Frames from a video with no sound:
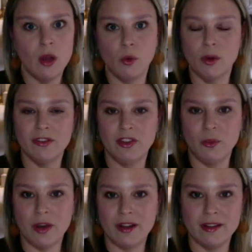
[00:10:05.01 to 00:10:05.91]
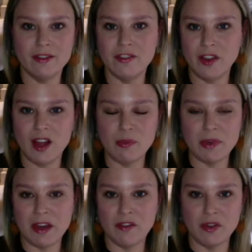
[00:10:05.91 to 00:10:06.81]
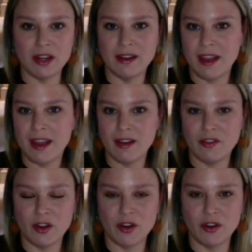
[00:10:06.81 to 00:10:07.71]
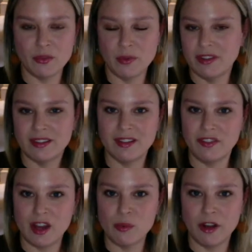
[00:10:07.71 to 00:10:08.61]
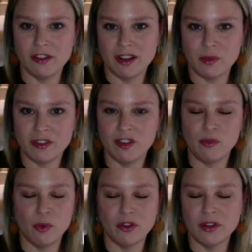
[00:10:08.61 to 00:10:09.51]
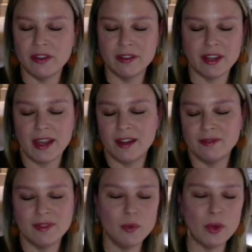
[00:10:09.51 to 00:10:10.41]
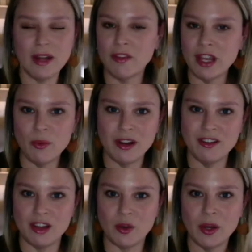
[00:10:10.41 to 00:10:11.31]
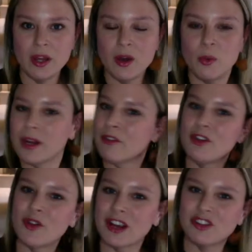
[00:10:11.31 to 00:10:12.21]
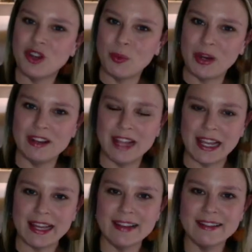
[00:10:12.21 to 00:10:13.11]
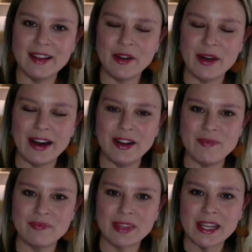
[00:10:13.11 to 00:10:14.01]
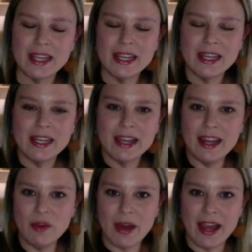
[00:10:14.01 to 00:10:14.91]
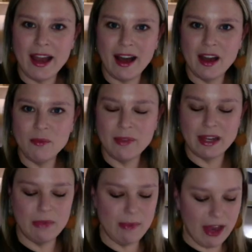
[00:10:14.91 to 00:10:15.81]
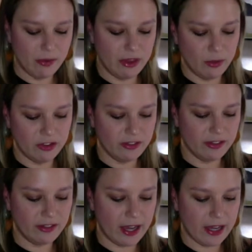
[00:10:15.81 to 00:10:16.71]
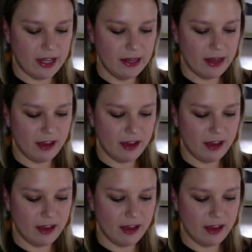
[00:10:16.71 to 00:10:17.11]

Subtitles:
Or if you want to fill up every day of your 365 project with self-portraits, again, whatever you want to do, whatever direction you want to take it. So anyway, I'm going to be back with you in just a second.